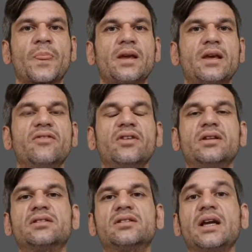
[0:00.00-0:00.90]
Even
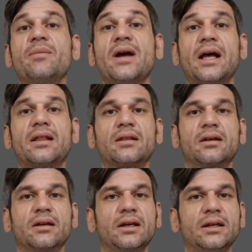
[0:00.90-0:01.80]
the same
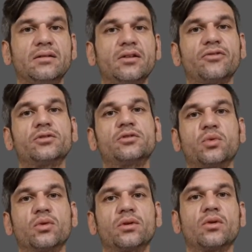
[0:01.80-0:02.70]
athlete in different
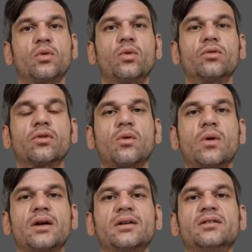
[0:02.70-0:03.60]
sport will
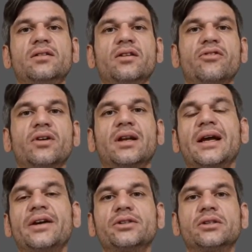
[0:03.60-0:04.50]
require different
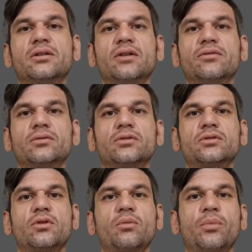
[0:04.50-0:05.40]
energy levels
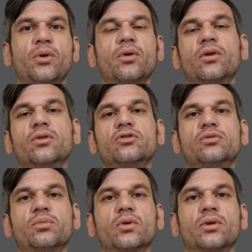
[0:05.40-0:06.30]
per those
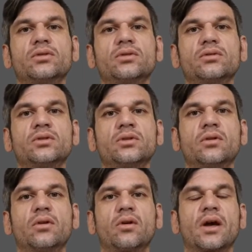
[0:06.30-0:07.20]
sports.
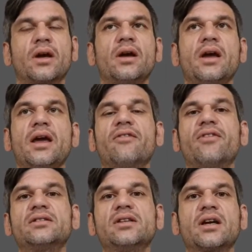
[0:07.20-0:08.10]
Okay? If
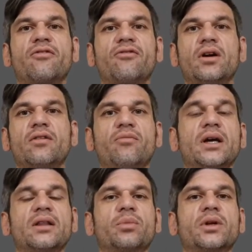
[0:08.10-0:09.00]
I take a friend of
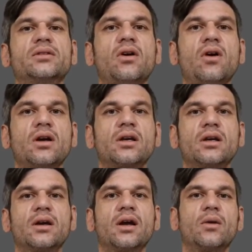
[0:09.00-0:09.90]
mine that plays
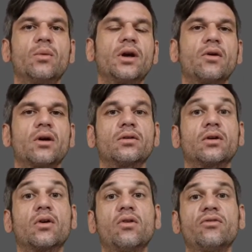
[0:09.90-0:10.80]
hockey and we go out on the
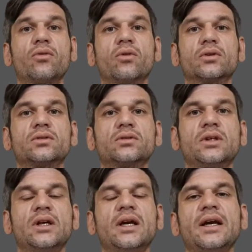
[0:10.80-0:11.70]
golf course,
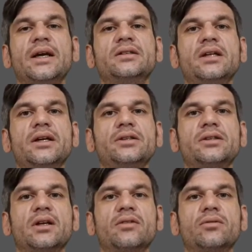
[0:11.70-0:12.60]
his energy
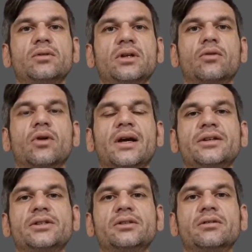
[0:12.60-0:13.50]
level or
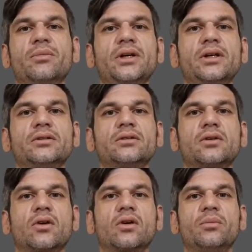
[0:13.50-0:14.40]
energy demands
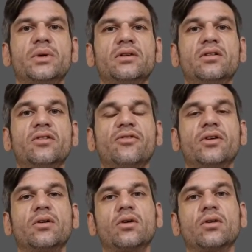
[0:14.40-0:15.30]
are going to be
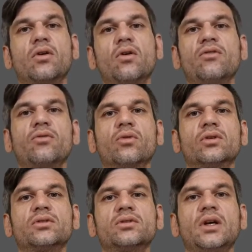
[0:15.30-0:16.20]
different on the golf
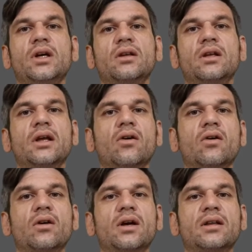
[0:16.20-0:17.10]
course than they
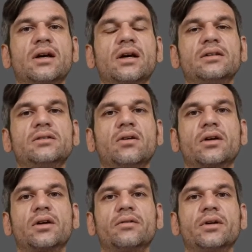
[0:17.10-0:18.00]
are at the ice
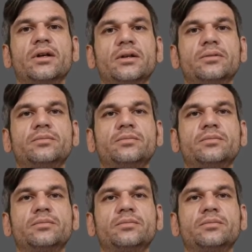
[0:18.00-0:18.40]
hockey arena.